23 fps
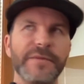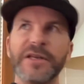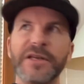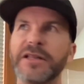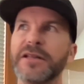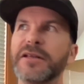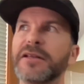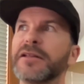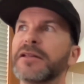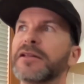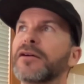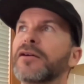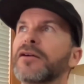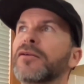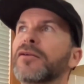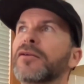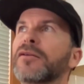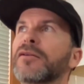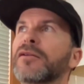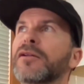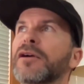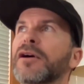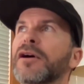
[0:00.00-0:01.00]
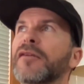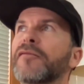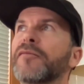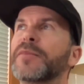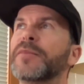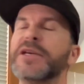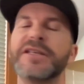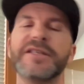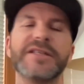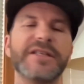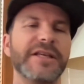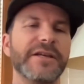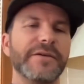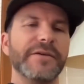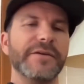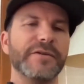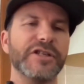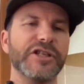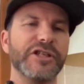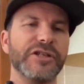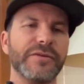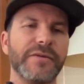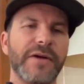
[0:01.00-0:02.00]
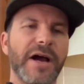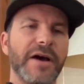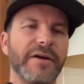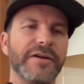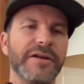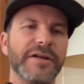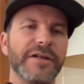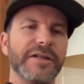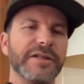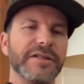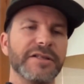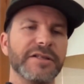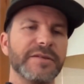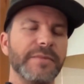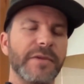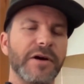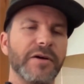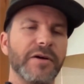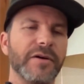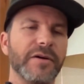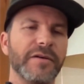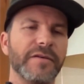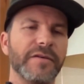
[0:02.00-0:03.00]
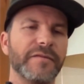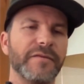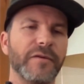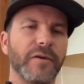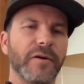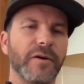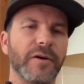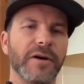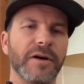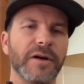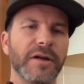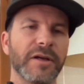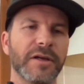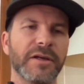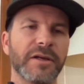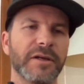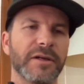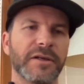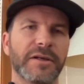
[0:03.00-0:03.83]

I mean, the whole of BC was shrouded in smoke for